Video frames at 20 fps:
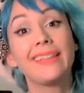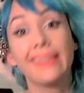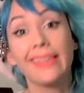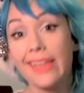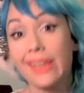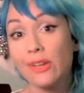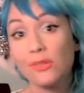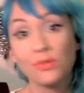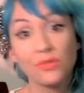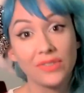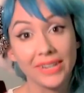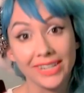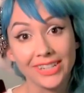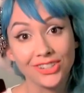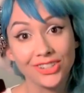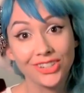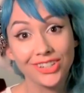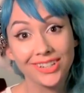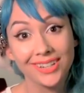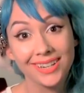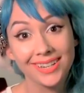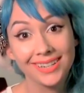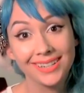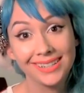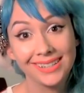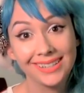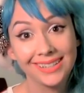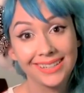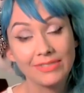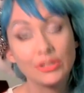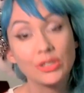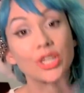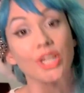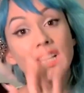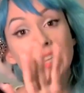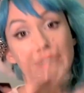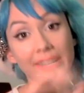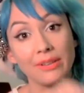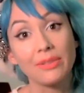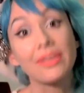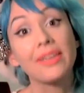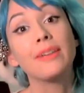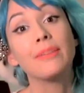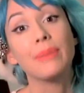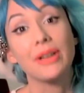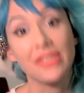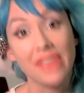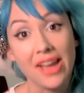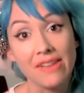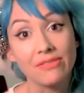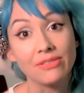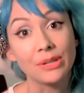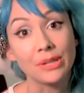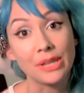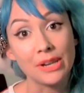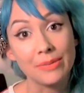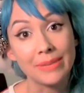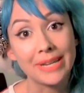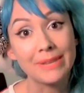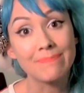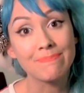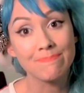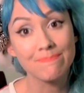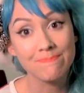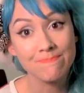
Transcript: clownfish. I'm just gonna let you think about that for a little bit.